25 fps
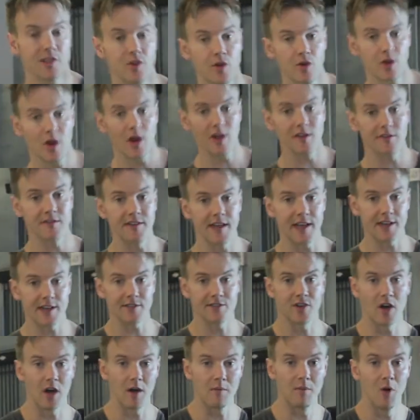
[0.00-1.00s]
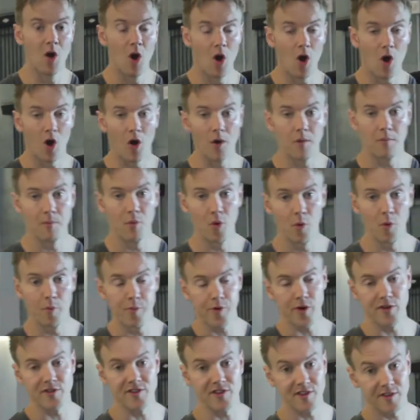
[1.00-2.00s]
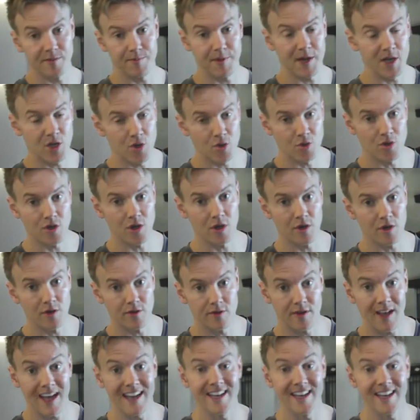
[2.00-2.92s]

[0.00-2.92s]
you guys next time on more Process Special shows,